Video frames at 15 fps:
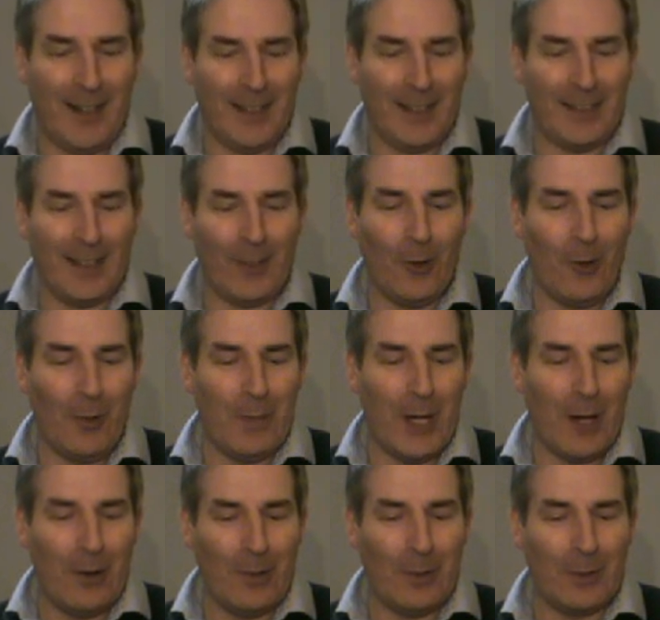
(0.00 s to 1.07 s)
He's at home
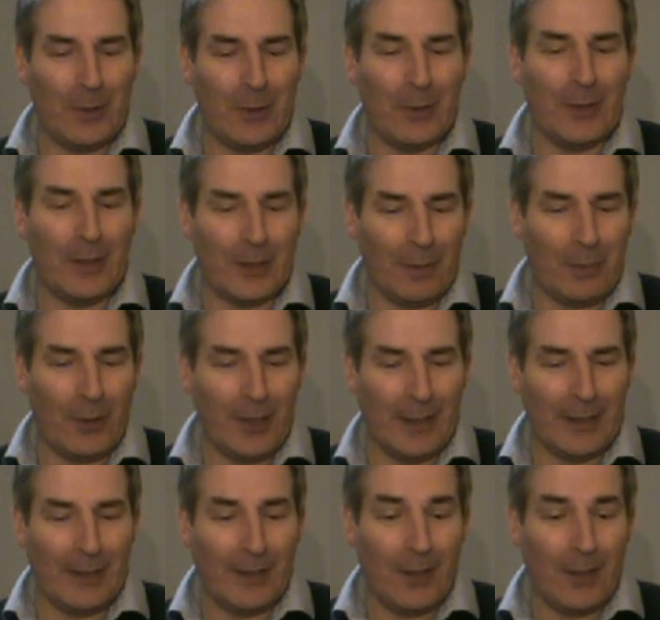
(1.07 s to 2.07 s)
now, disappointed.